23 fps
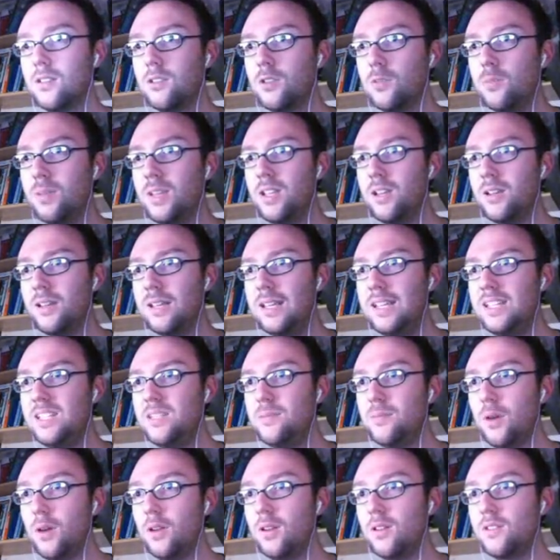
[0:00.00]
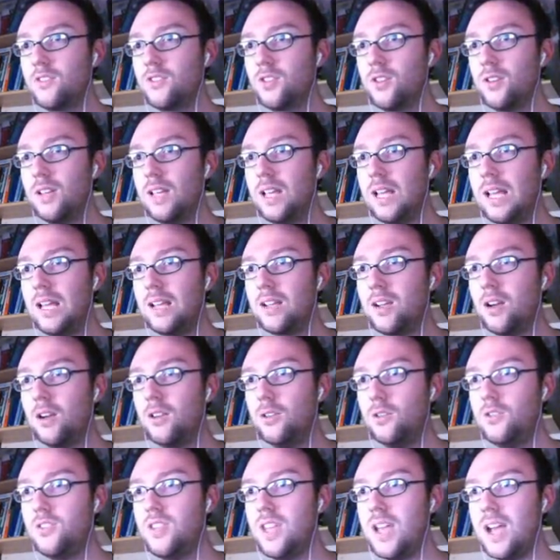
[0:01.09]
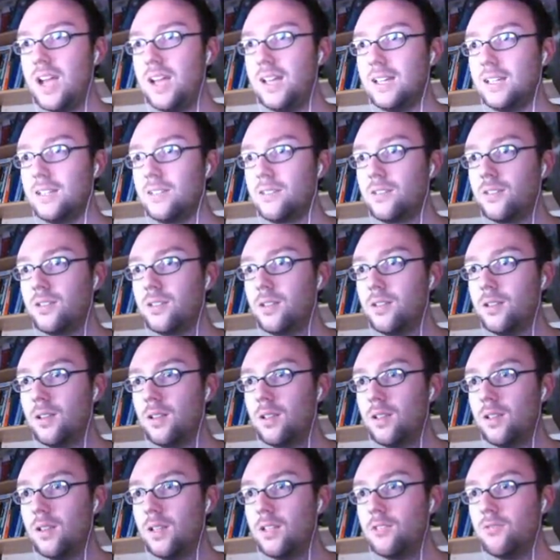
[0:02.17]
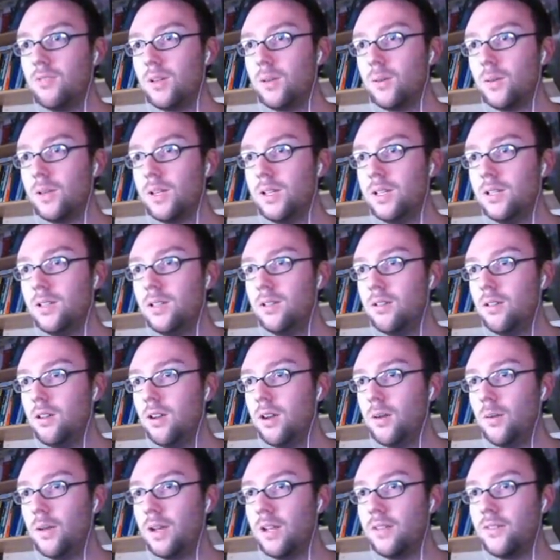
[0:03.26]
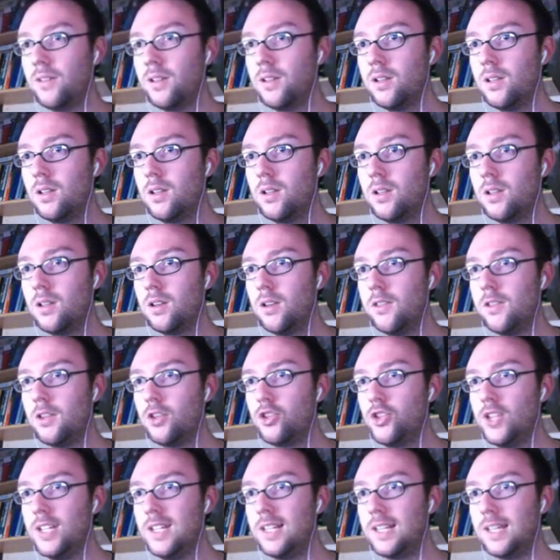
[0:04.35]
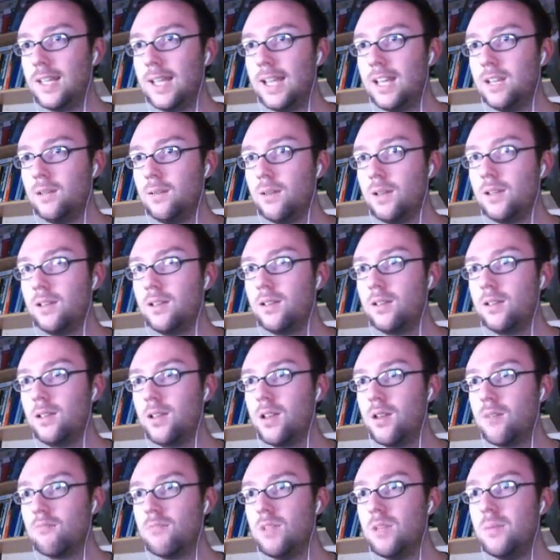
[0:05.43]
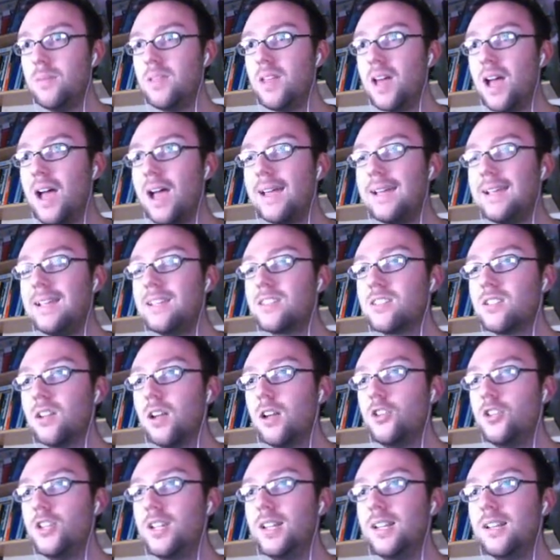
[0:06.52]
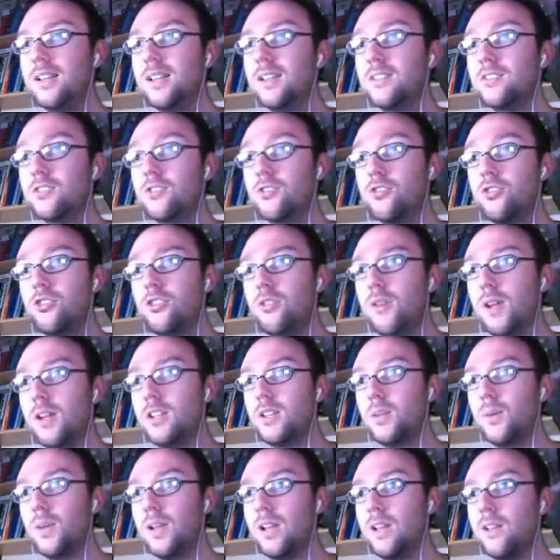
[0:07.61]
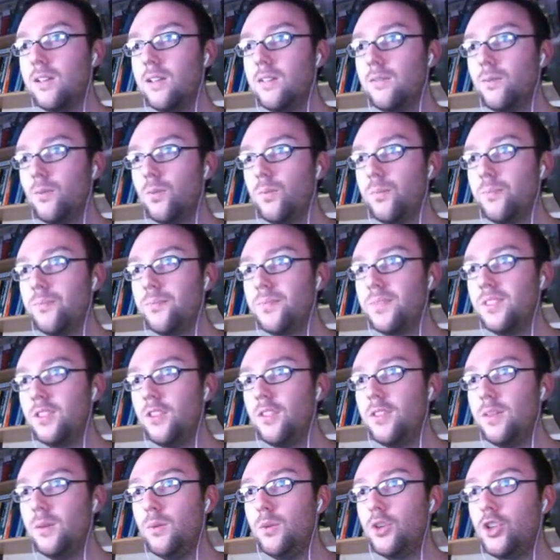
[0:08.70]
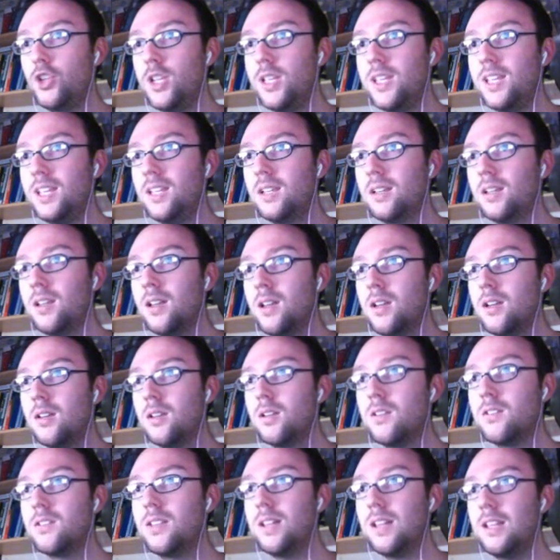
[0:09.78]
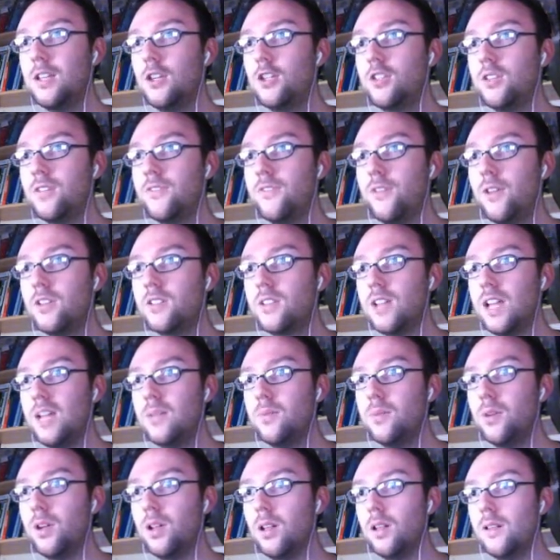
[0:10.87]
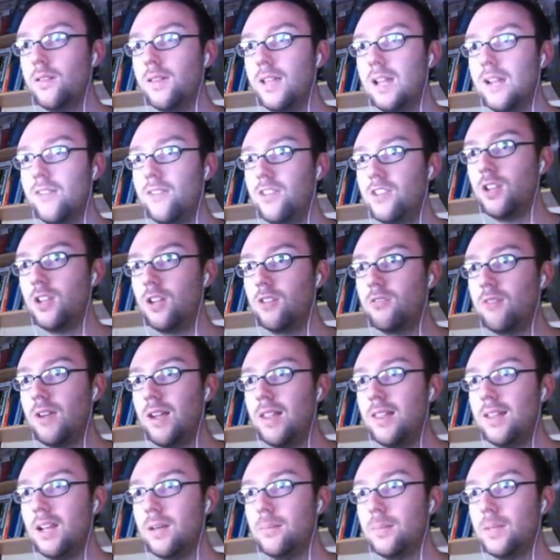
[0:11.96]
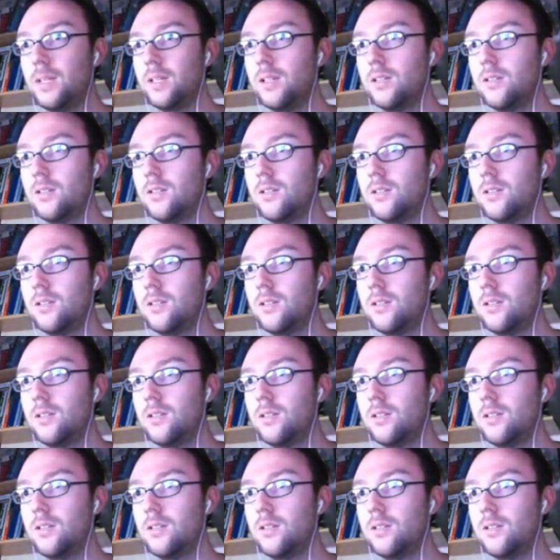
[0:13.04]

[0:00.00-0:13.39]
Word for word: So I'm playing on easy mode and suddenly I can't use the eyes. That's really weird. Alright, whatever. Nothing's jiggling yet anyway. Maybe the eyes started jiggling. That's true actually. Nothing was shaking until I used the first eyeball and then started rattling at me.